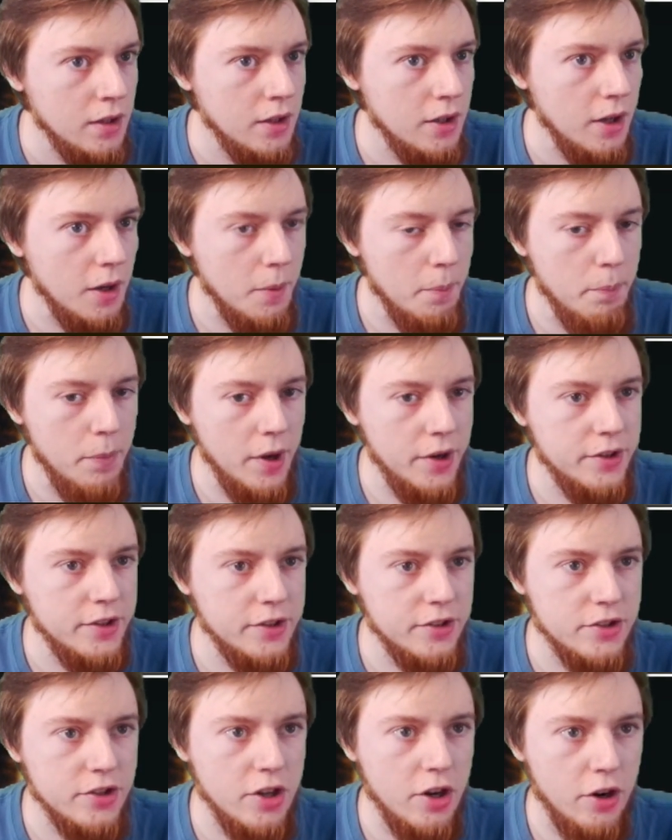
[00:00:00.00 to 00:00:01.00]

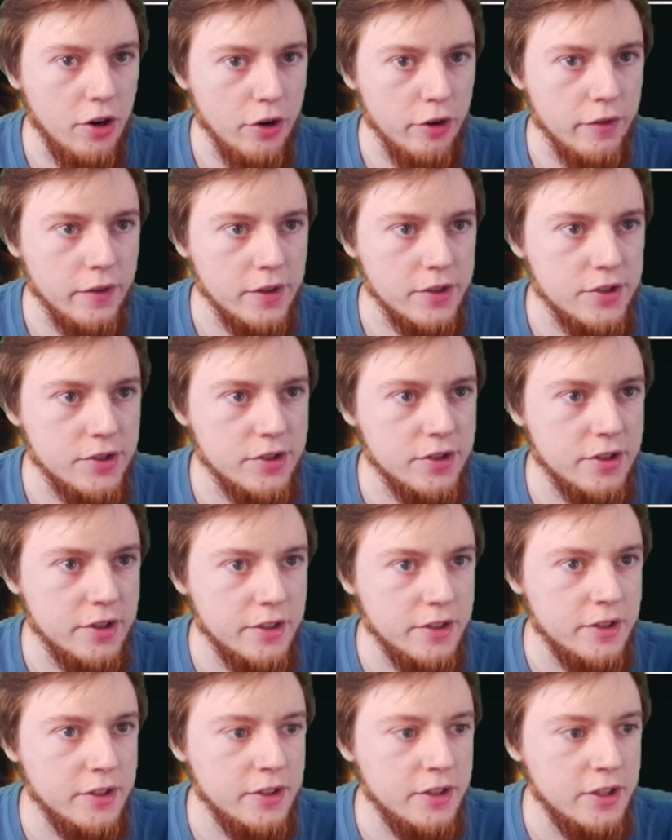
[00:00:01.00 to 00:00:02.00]
Abundant Harvest.
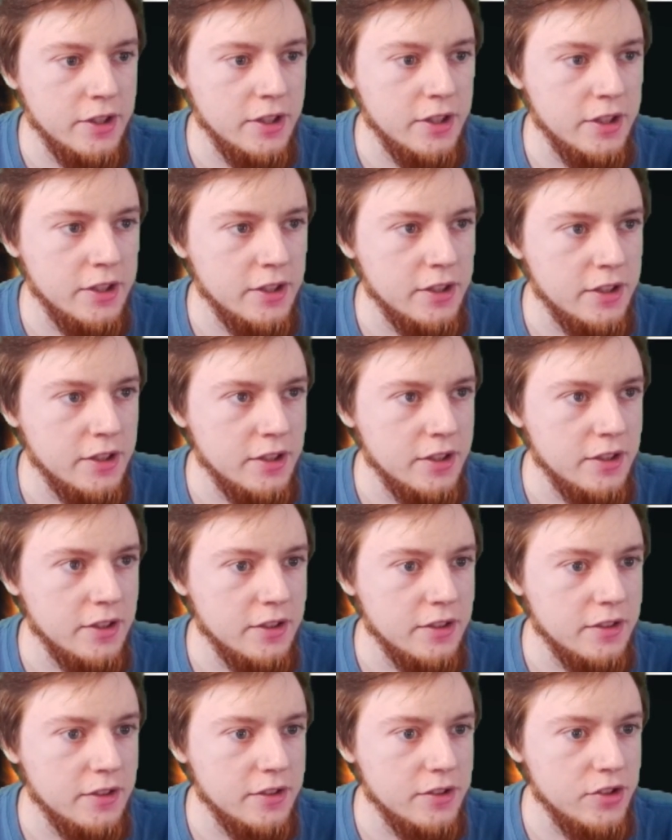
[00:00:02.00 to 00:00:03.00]

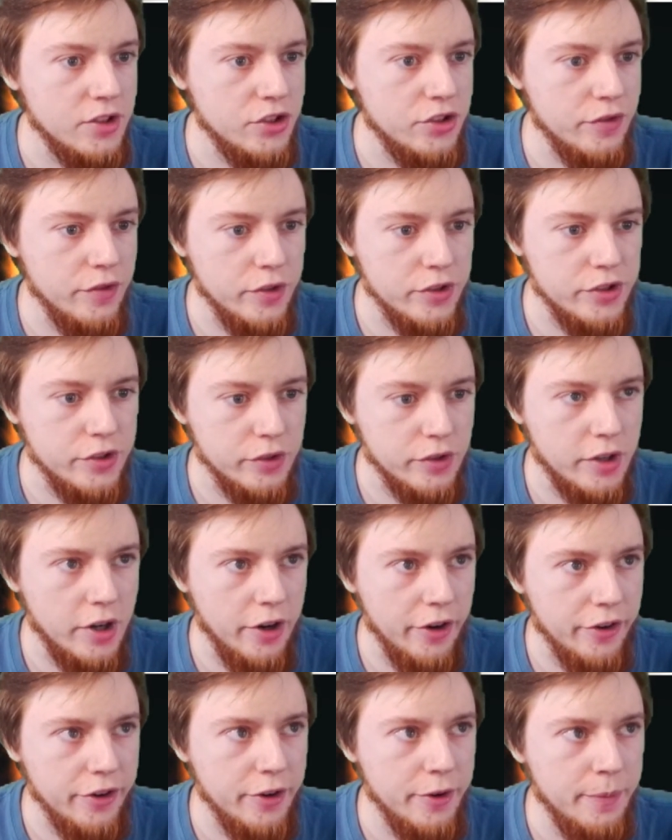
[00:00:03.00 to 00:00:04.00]
Such a versatile
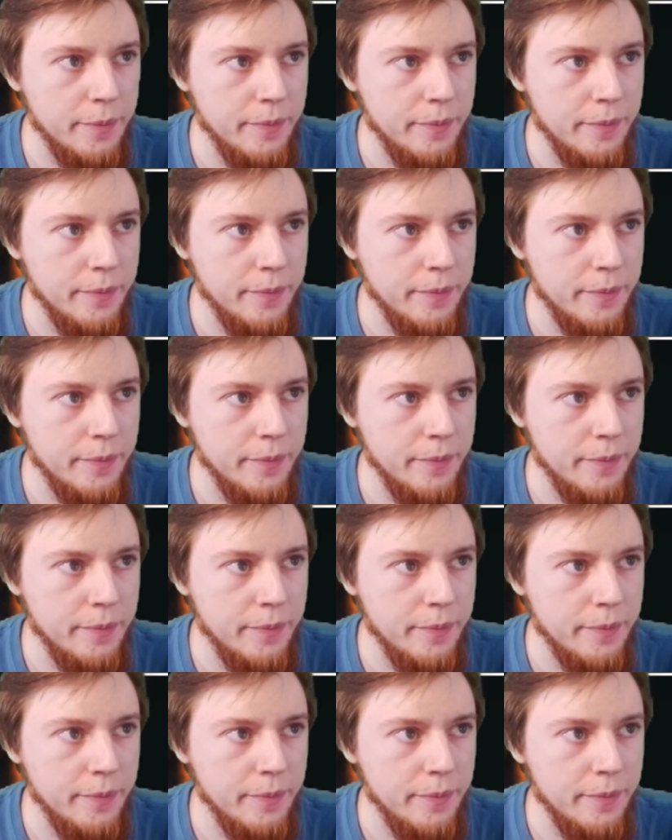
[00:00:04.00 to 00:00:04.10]
card.